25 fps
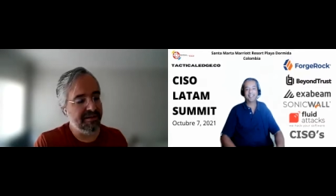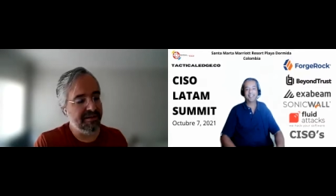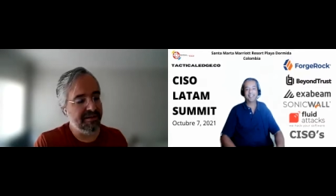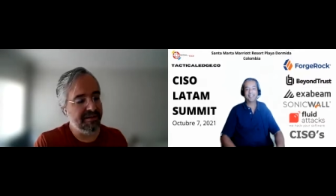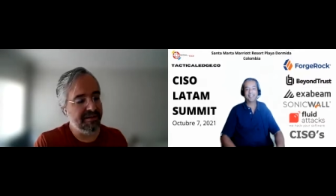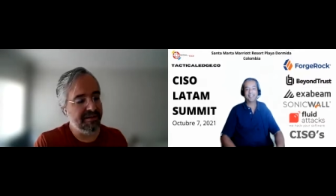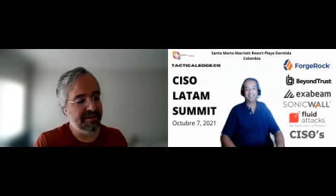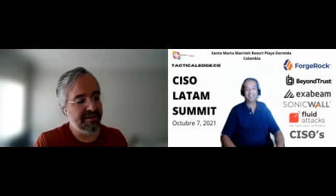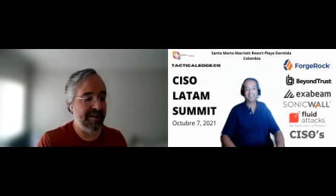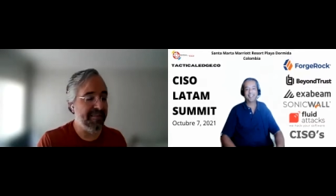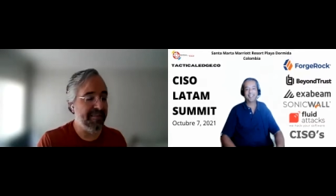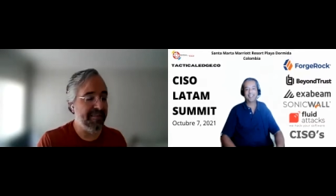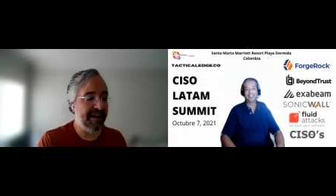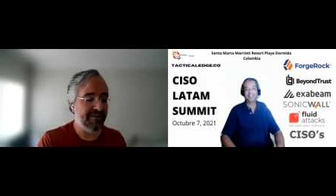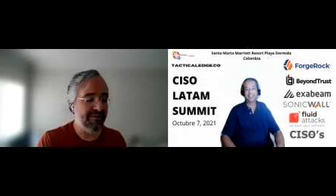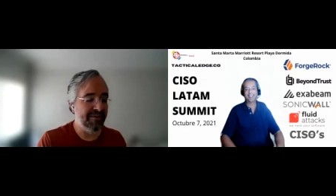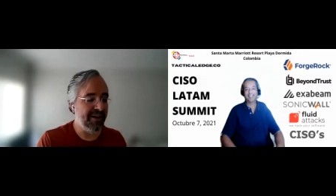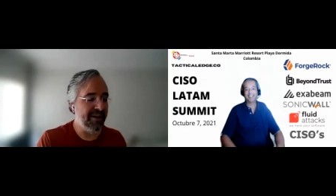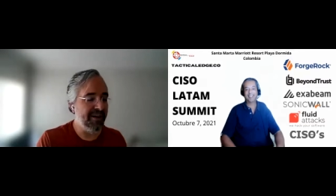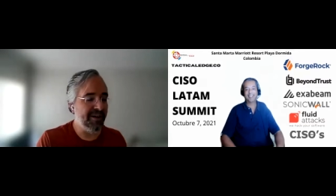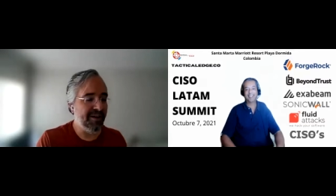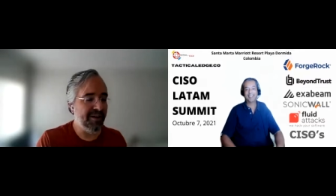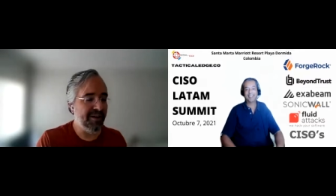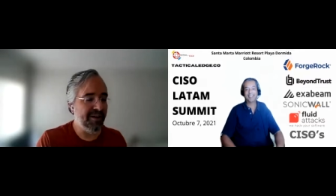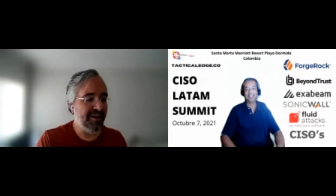I'm definitely
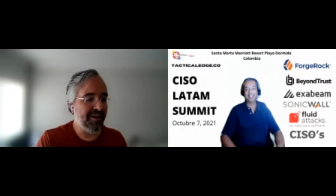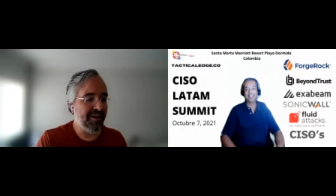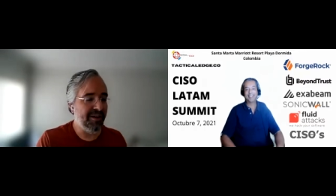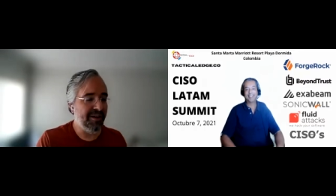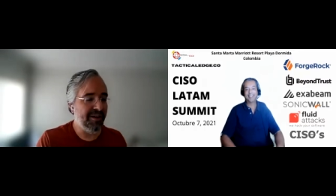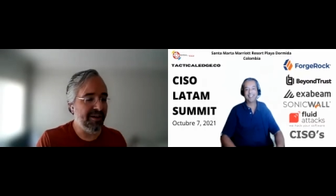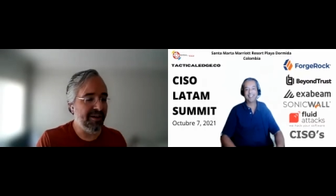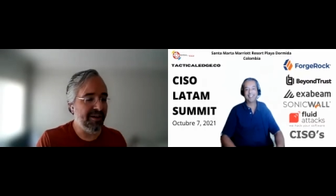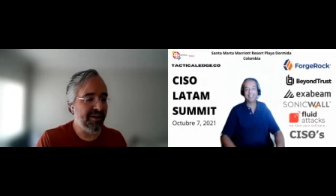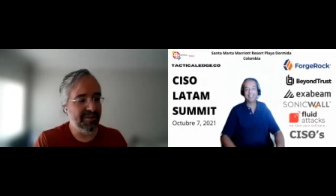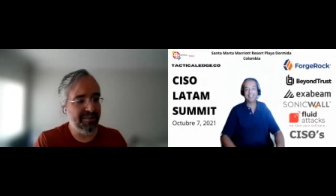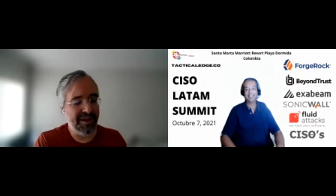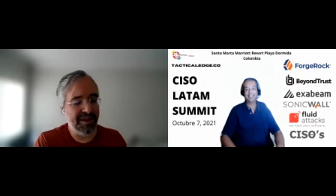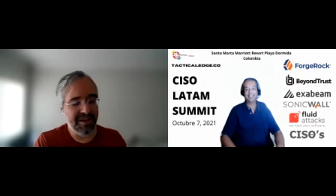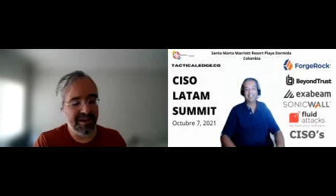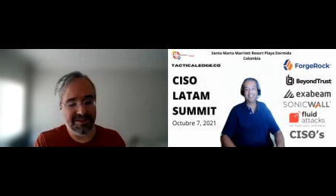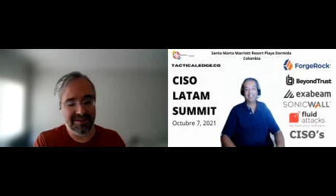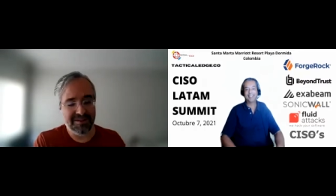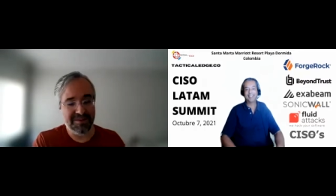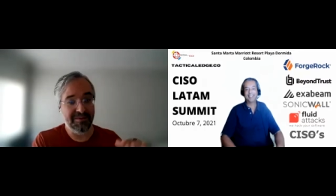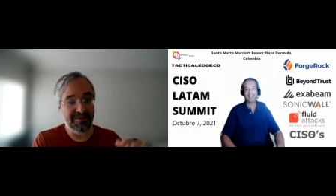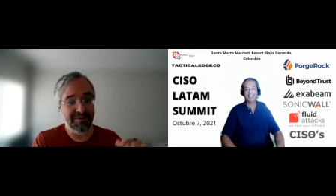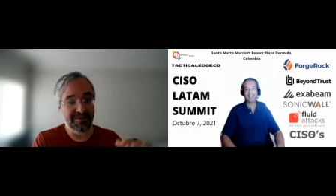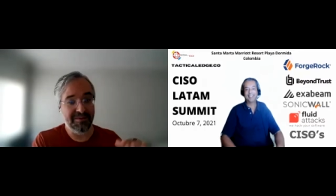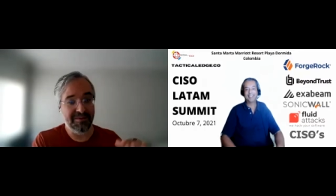not a director because
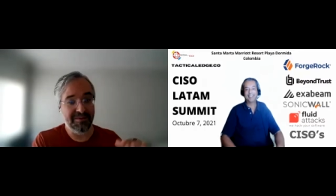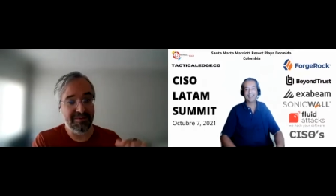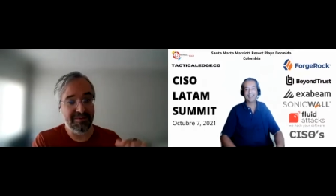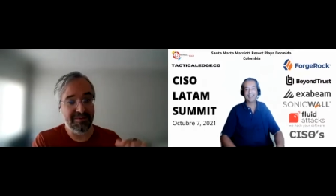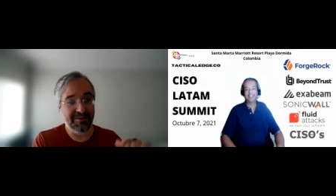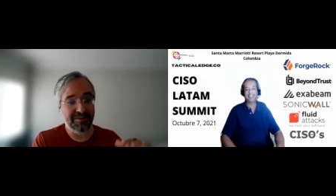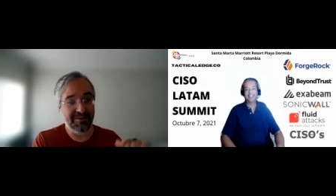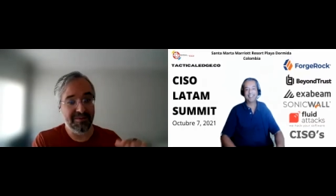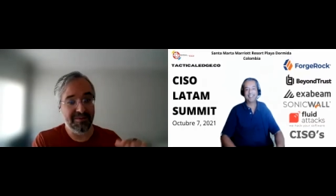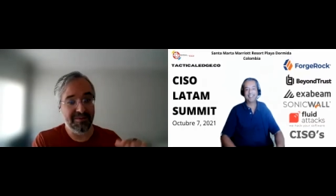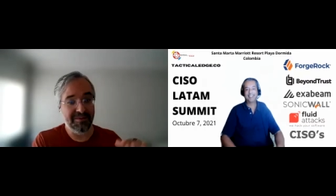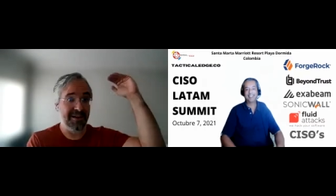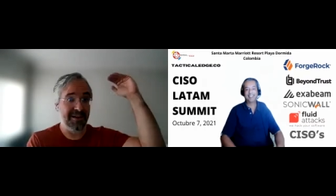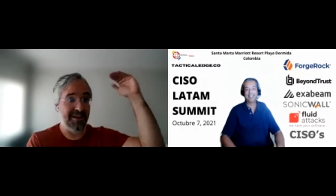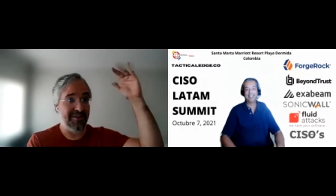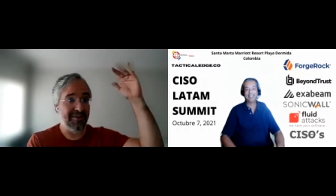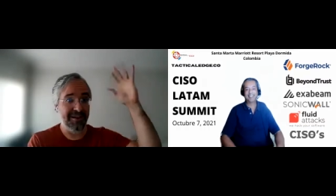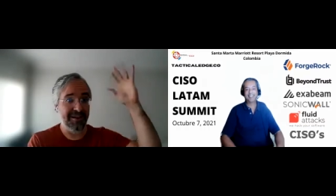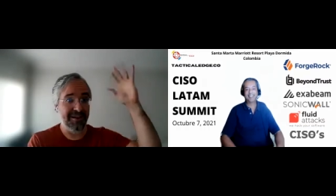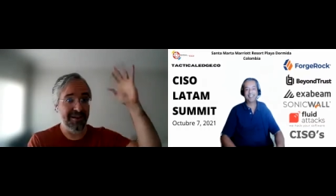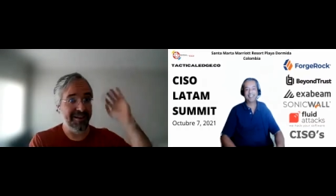directors are very